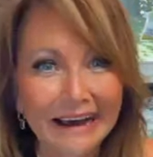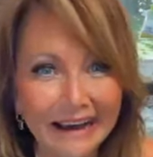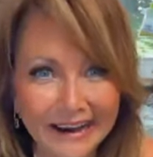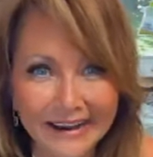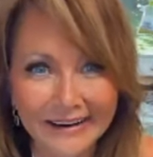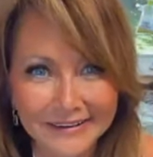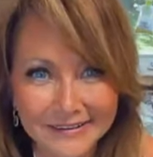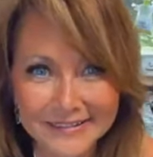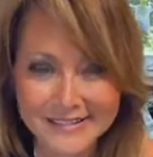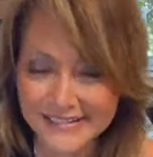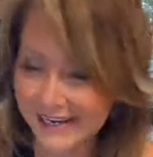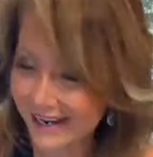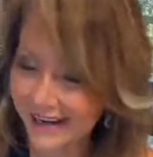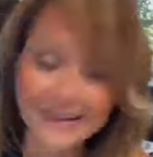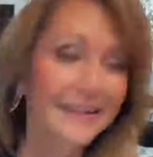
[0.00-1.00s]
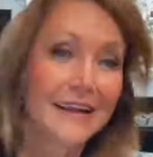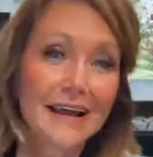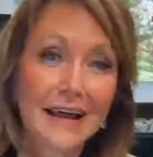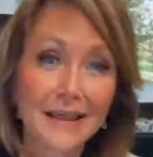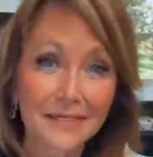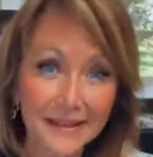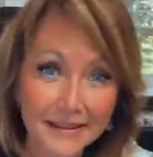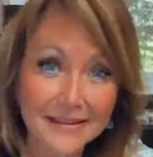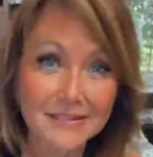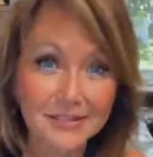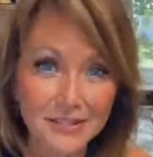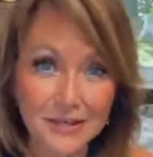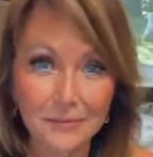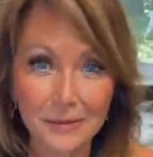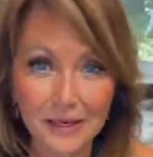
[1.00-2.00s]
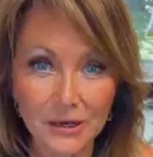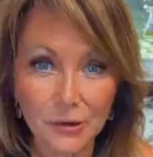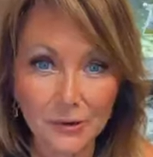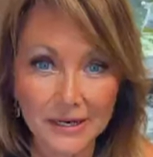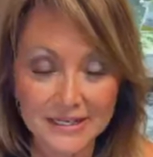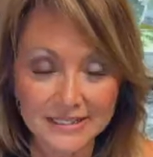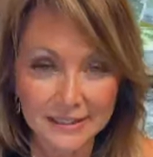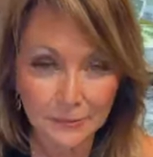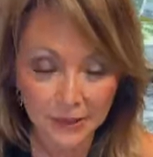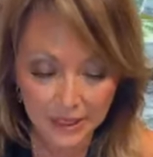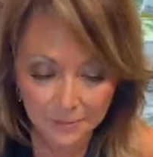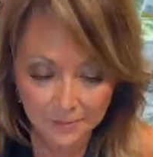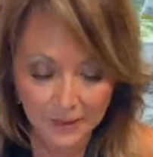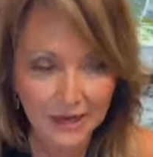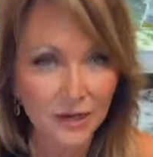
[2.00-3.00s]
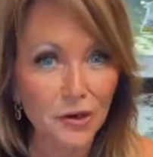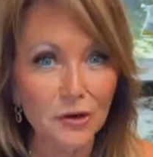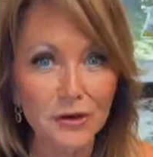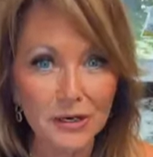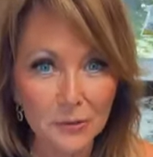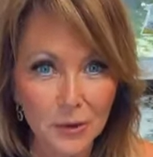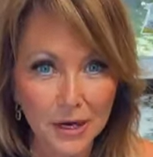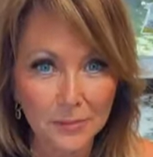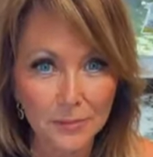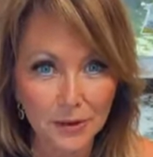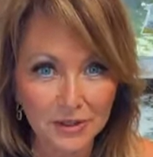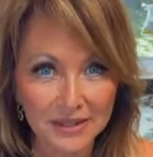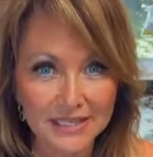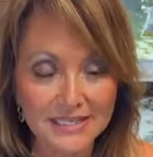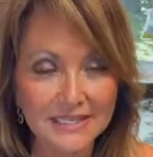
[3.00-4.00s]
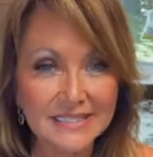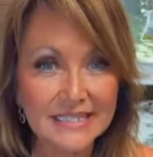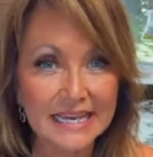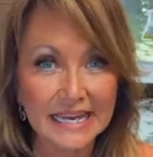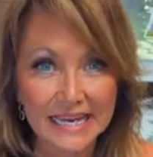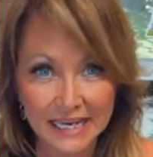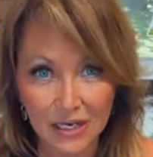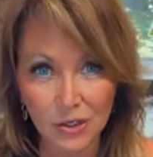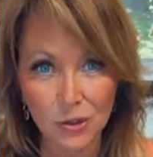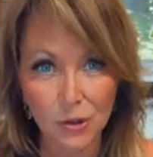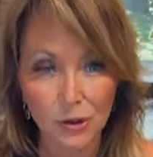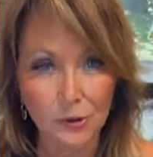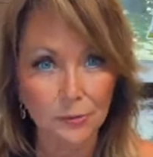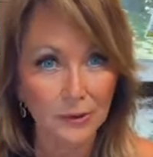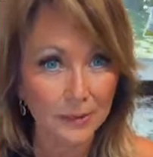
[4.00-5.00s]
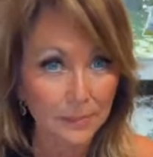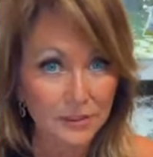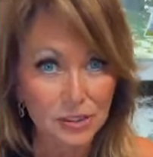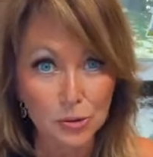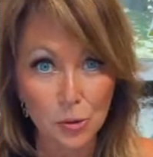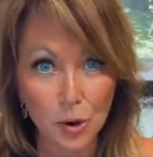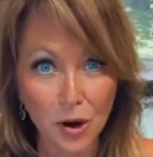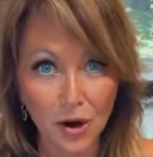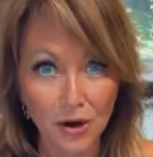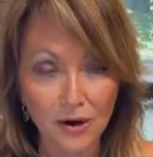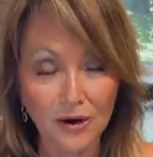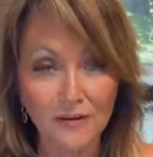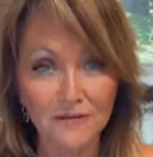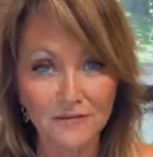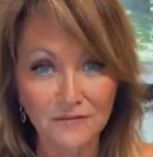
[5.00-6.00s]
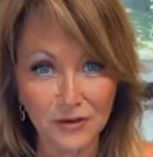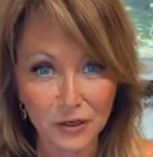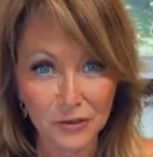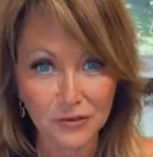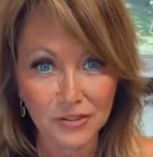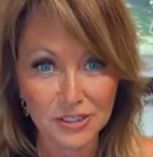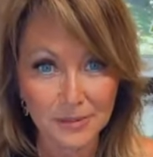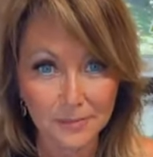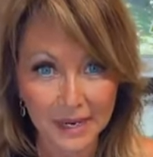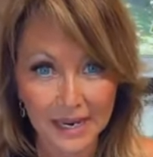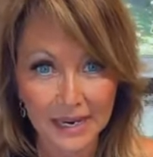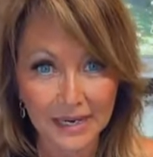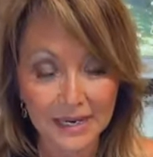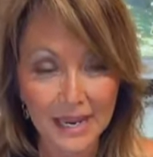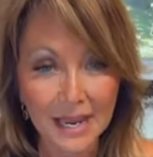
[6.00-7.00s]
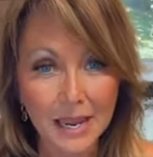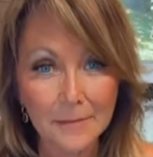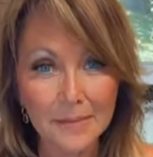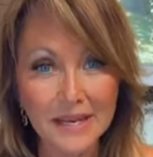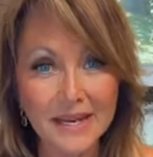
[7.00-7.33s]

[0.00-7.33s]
I understand that this could be a crazy week, but you're gonna wanna put this in your repertoire of food to make,